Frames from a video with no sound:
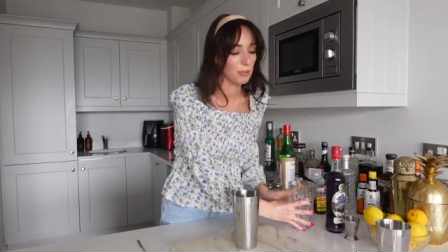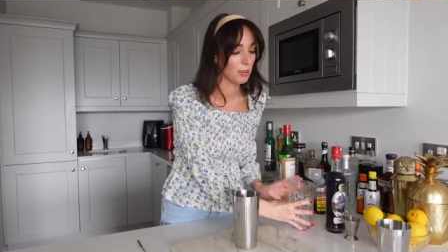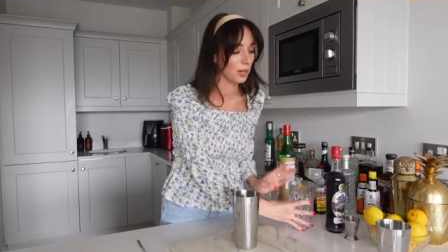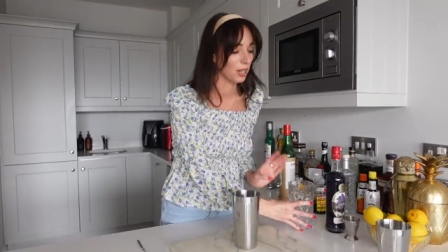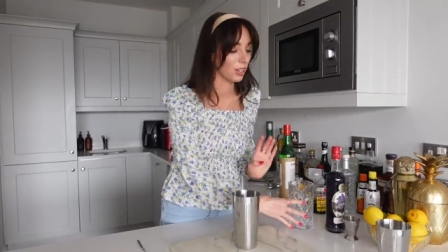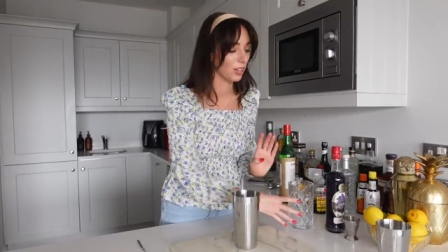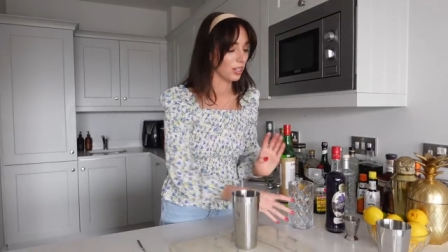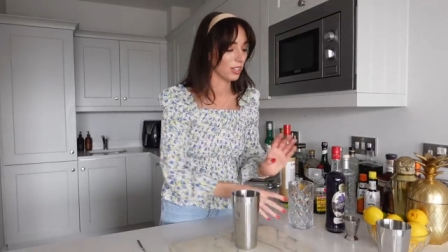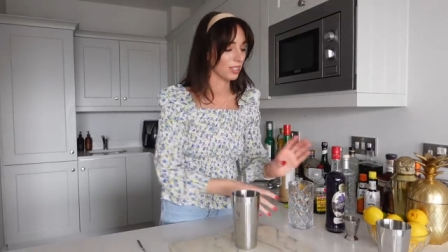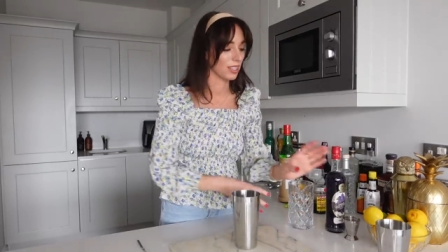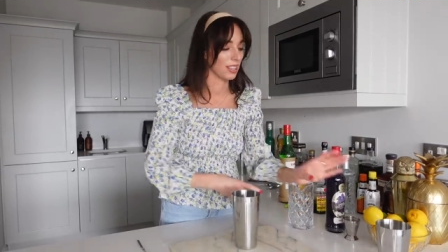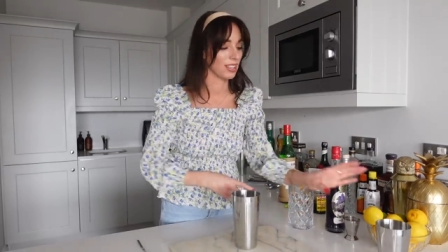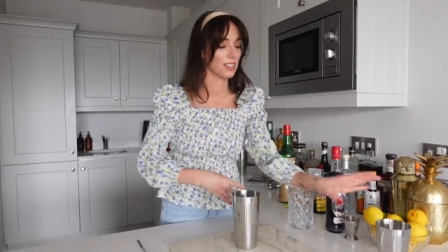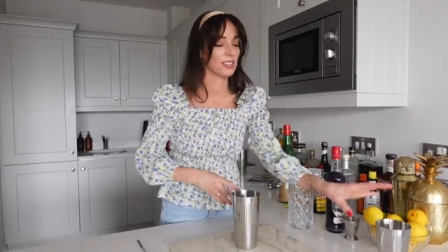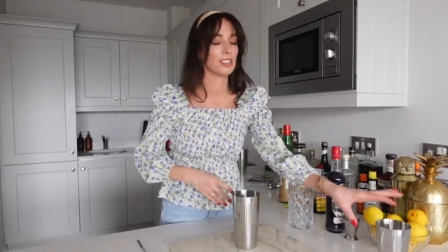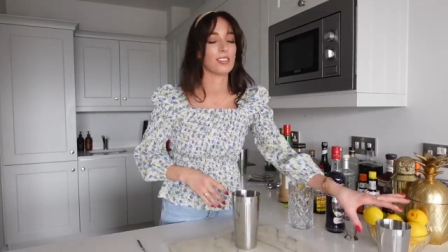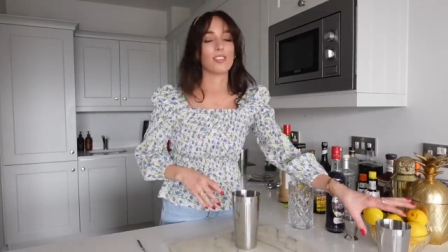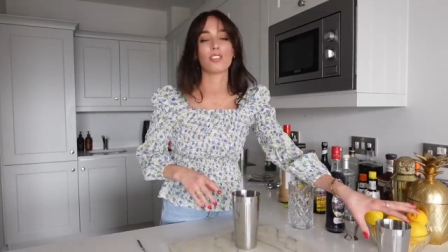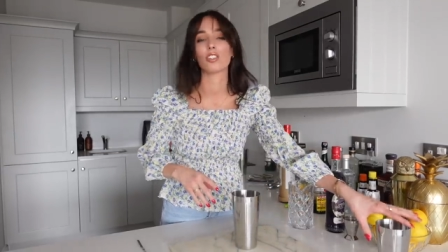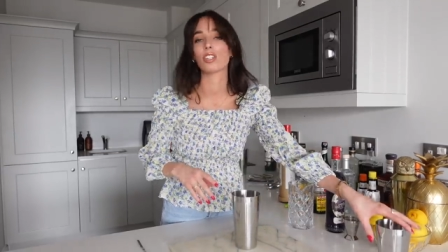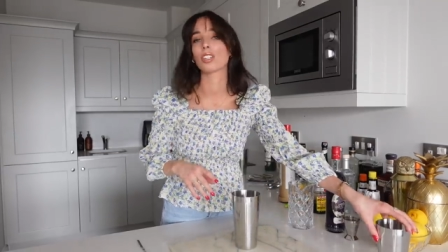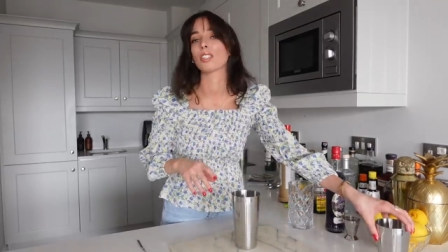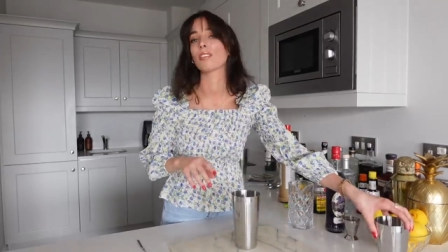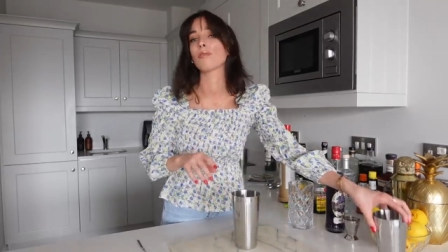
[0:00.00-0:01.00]
but look, this
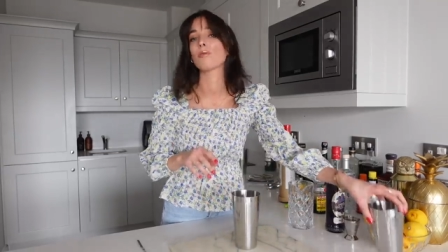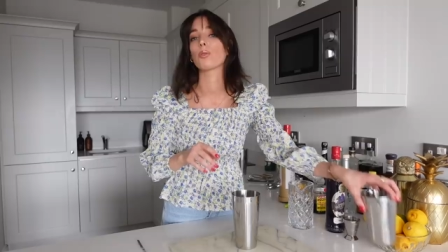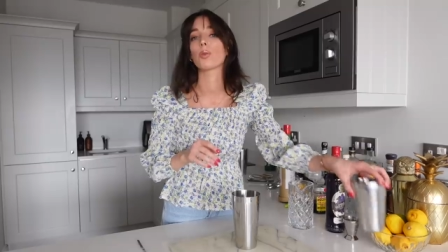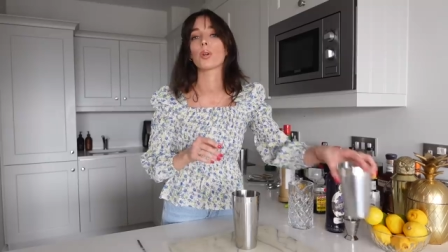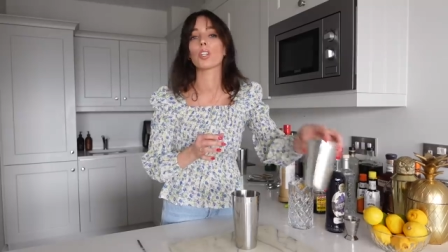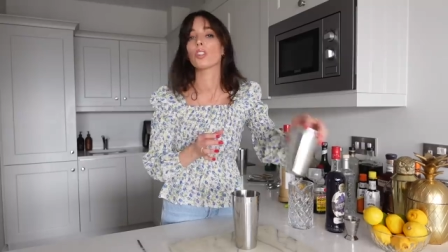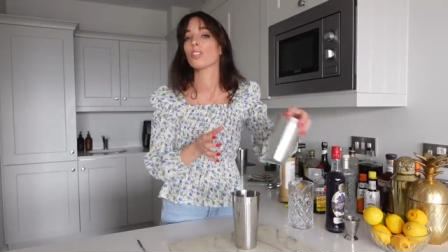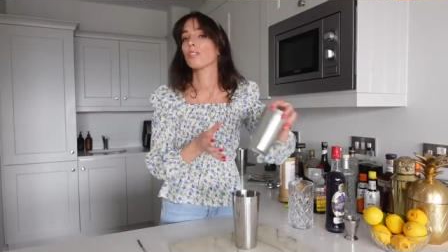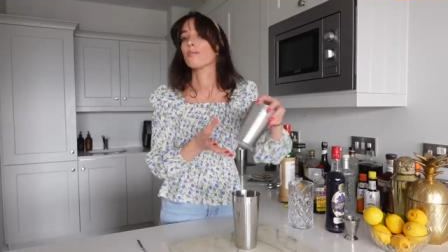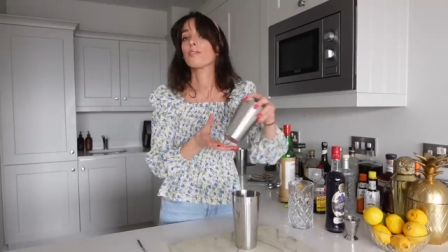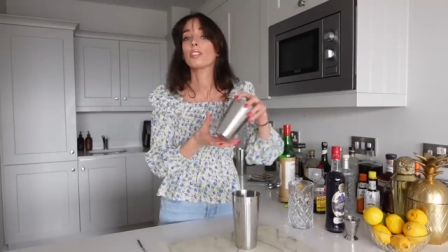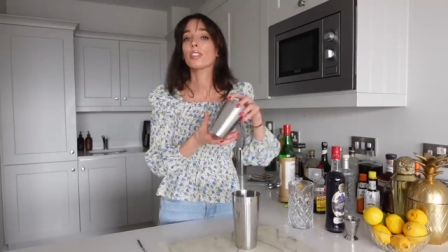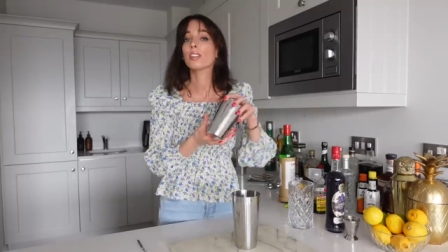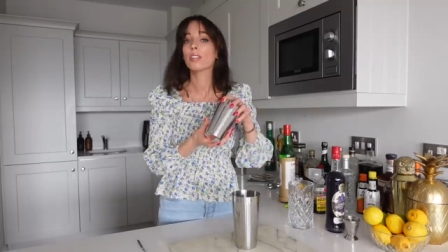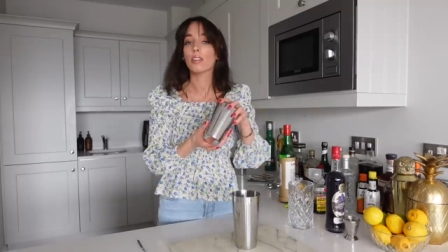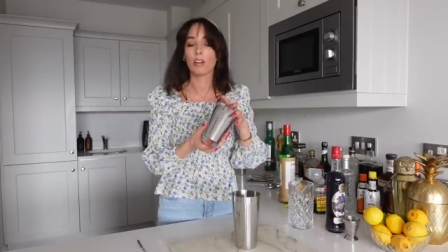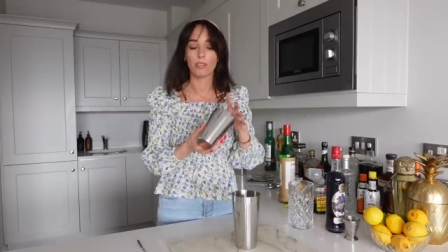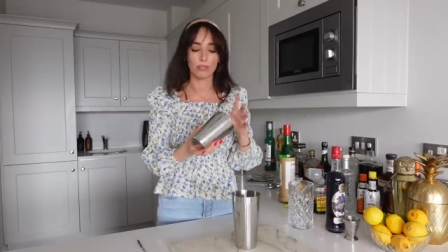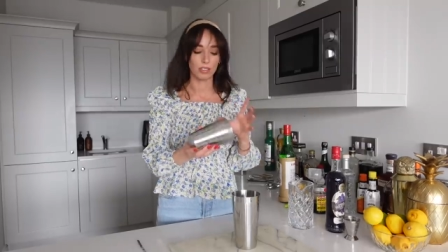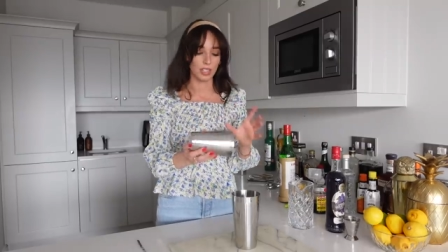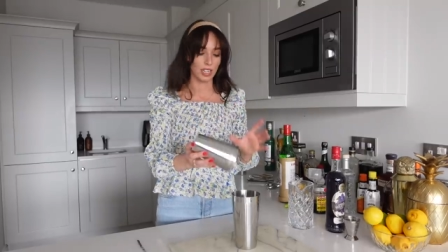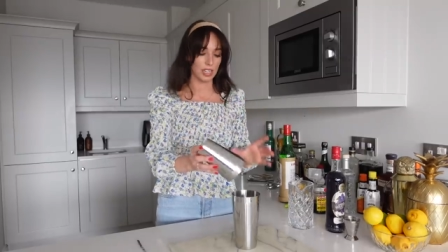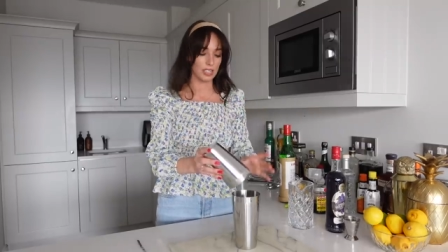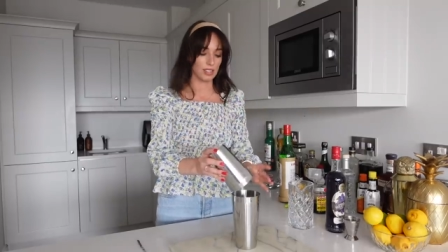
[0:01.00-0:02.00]
is just a voyage of
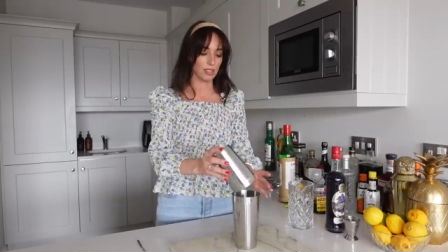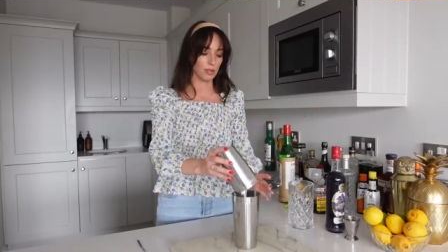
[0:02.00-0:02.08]
discovery,